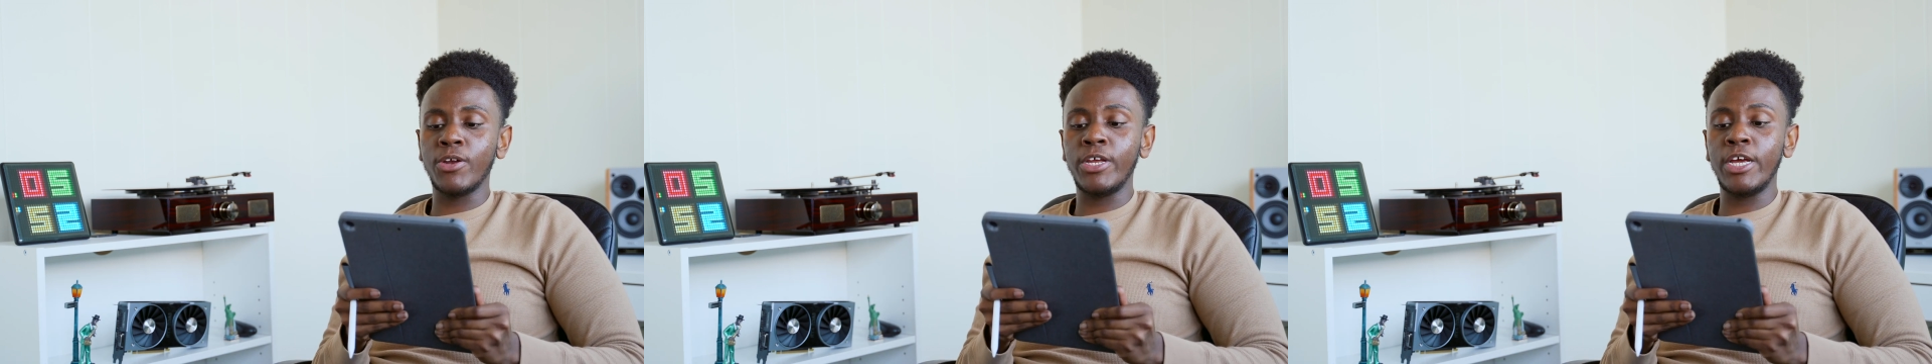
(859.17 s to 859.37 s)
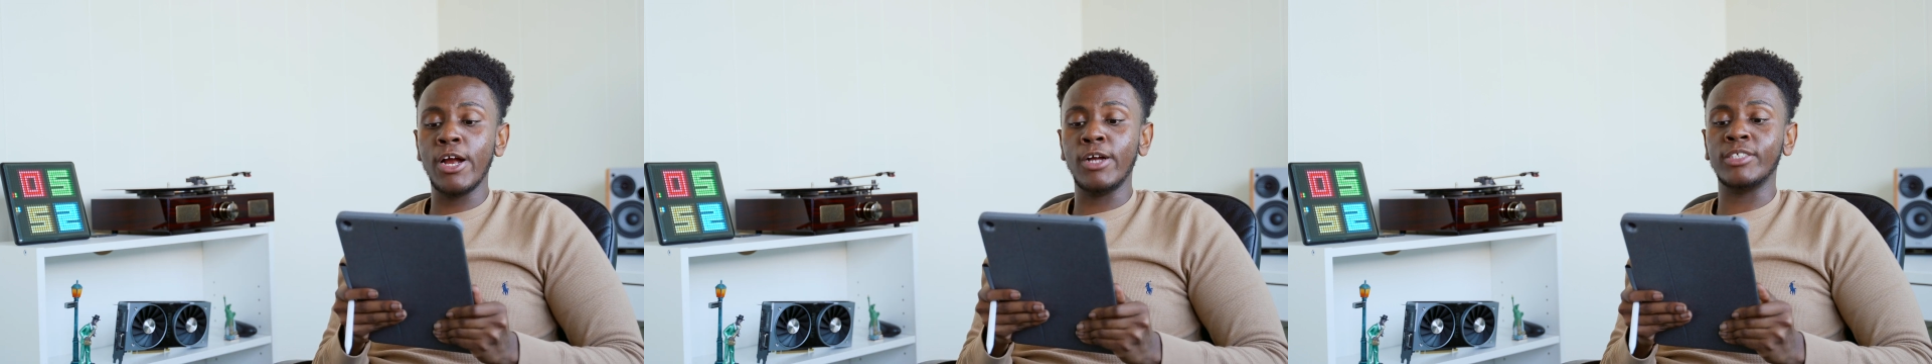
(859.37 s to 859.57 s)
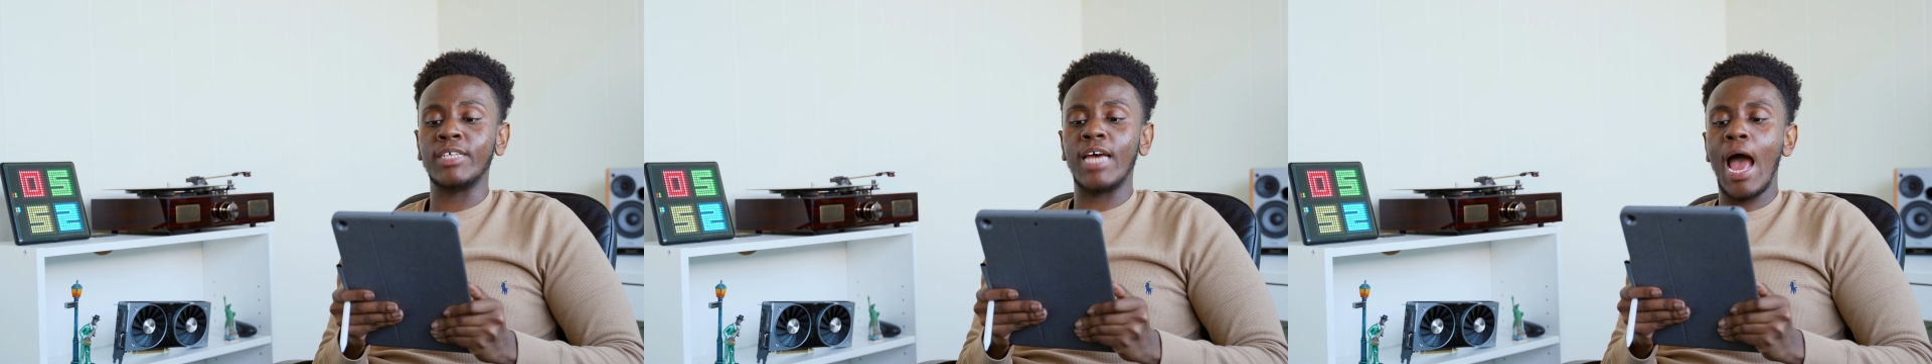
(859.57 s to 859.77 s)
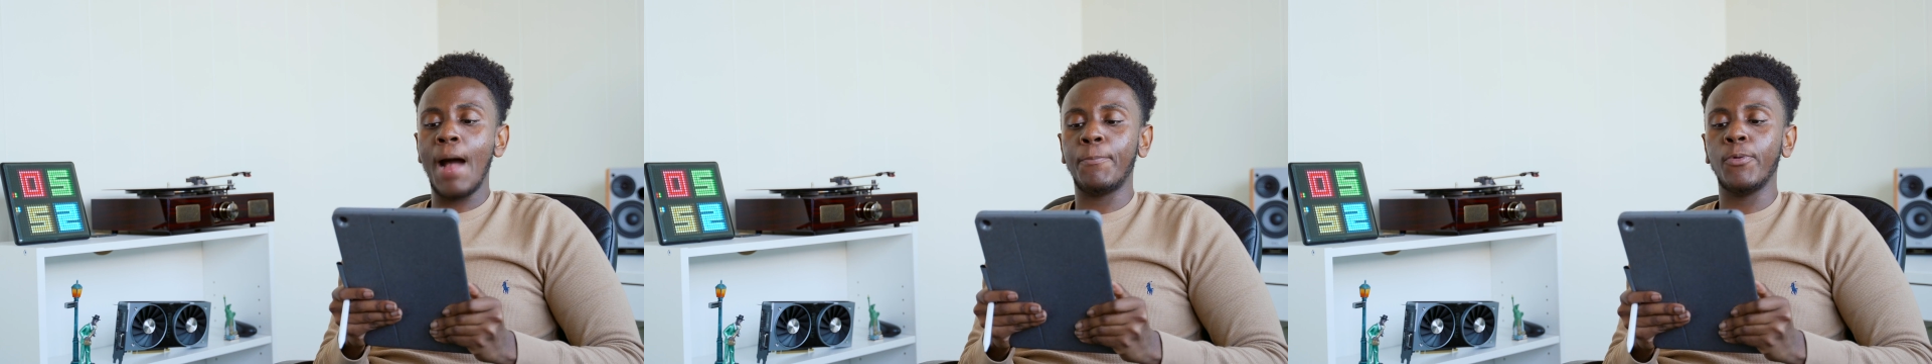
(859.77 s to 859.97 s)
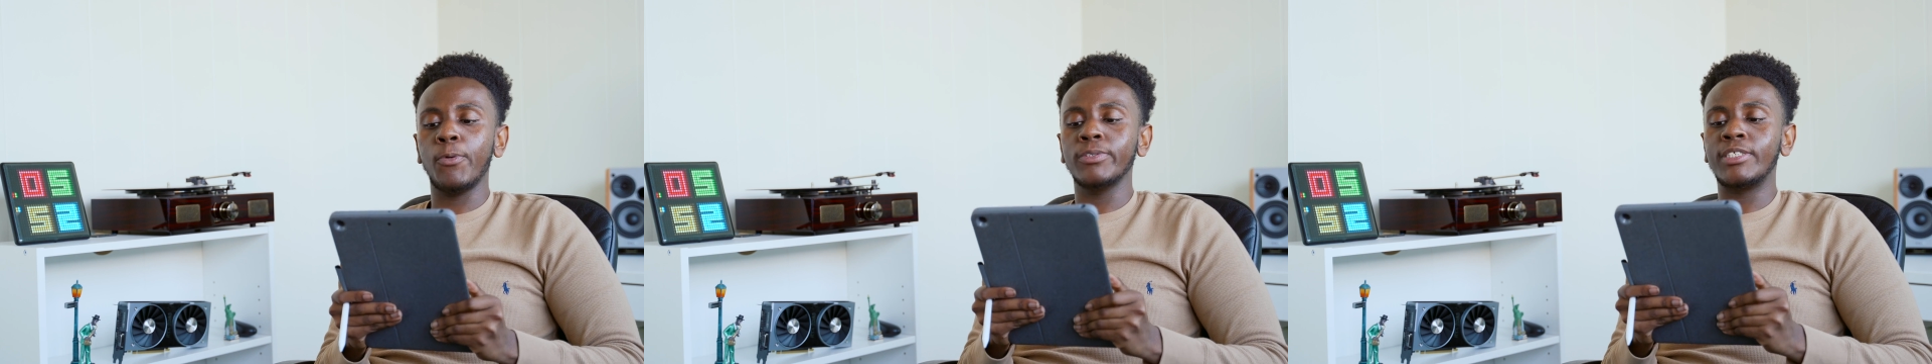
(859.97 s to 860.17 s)
here is
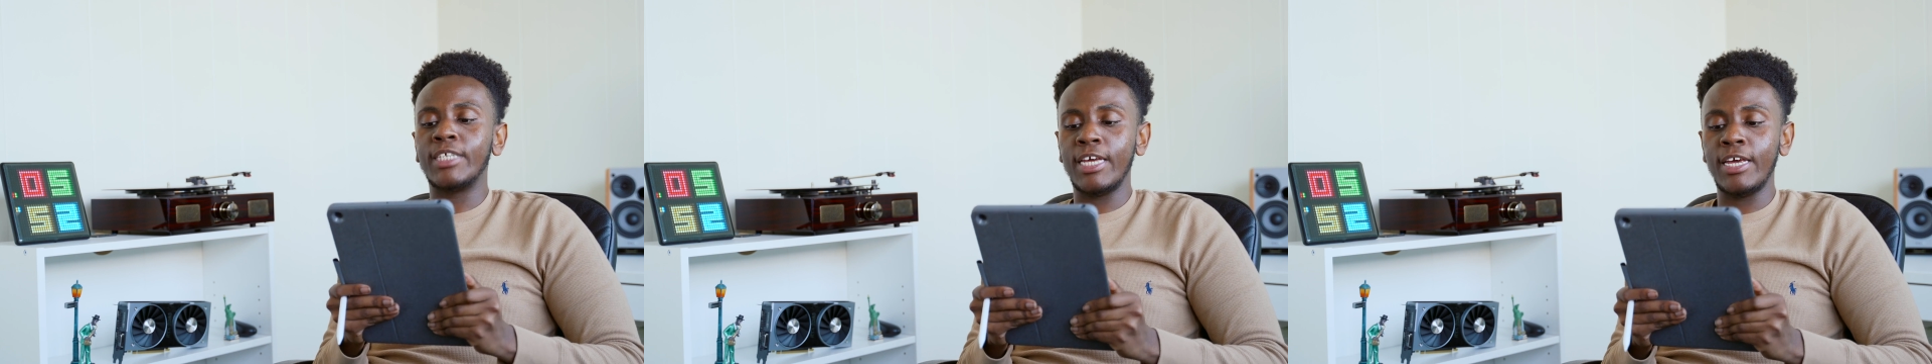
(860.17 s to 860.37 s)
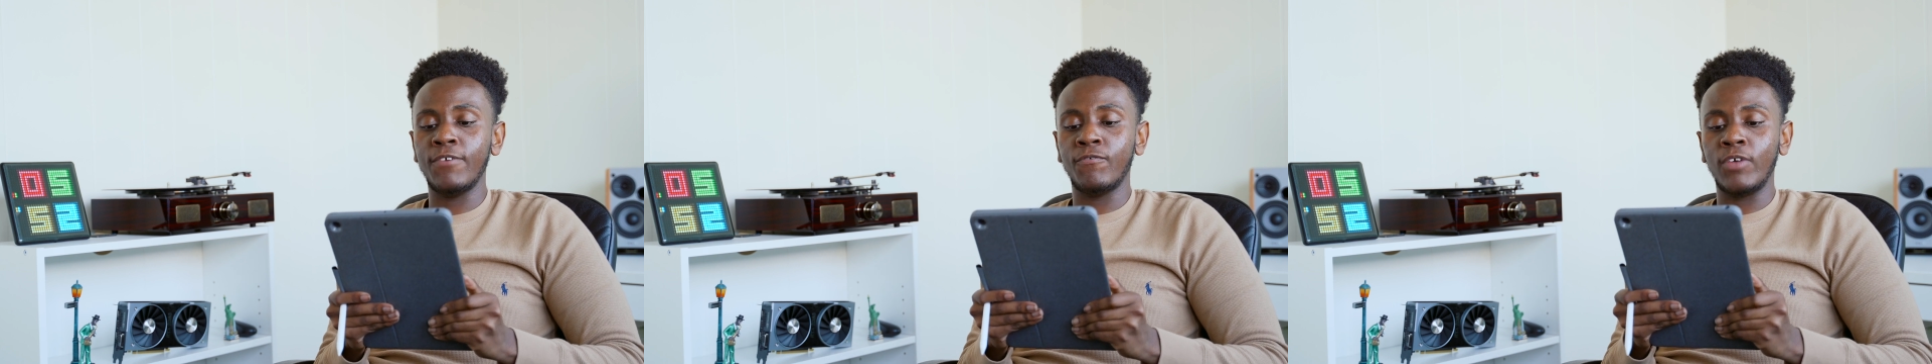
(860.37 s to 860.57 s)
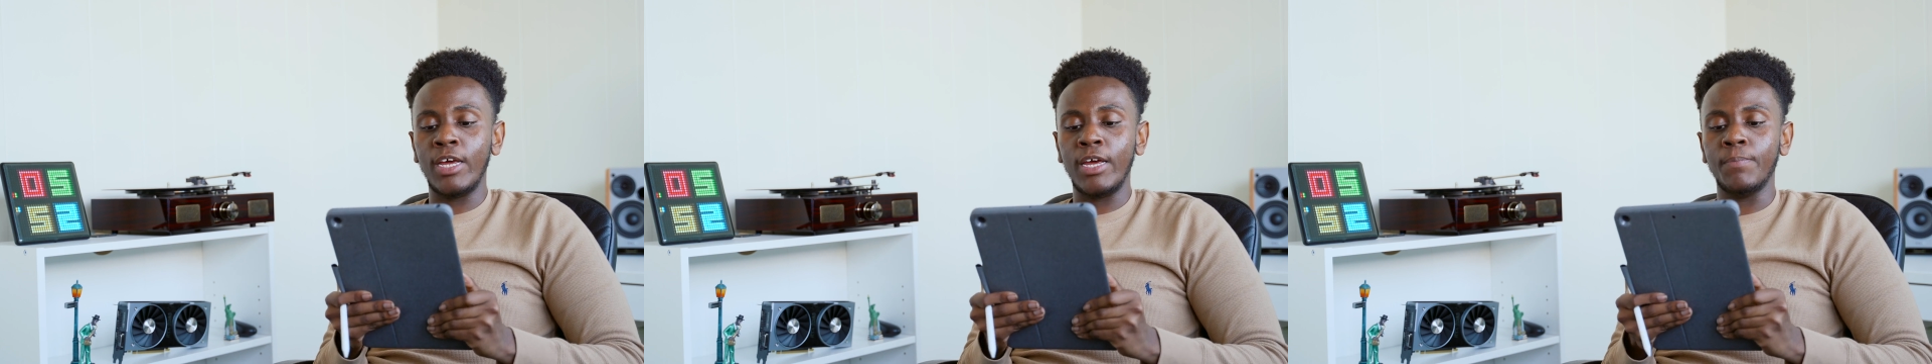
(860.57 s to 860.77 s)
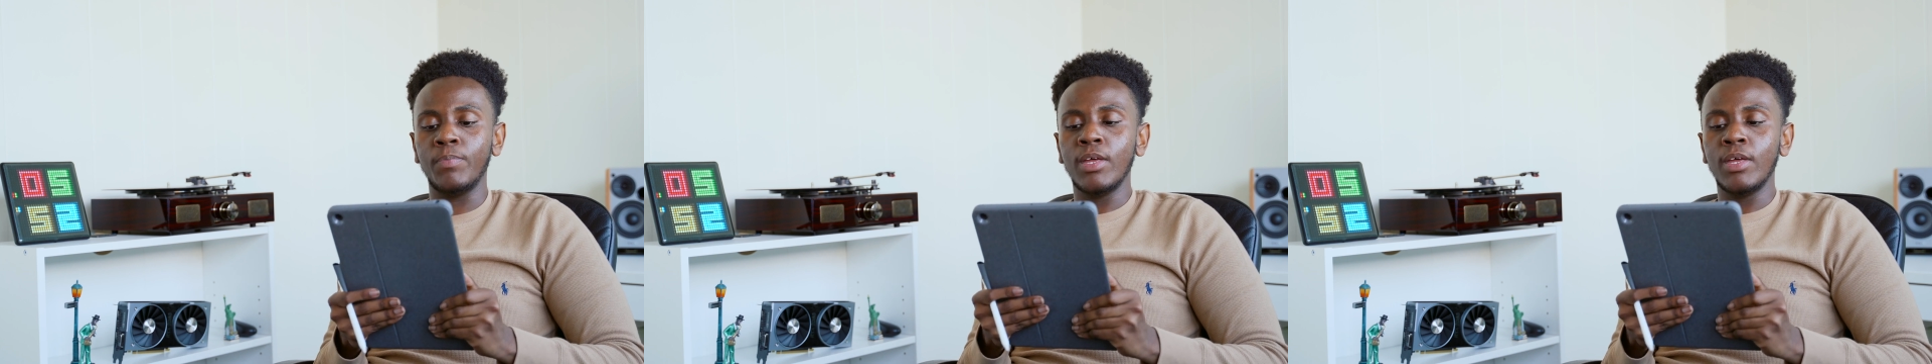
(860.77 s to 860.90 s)
Apple TV.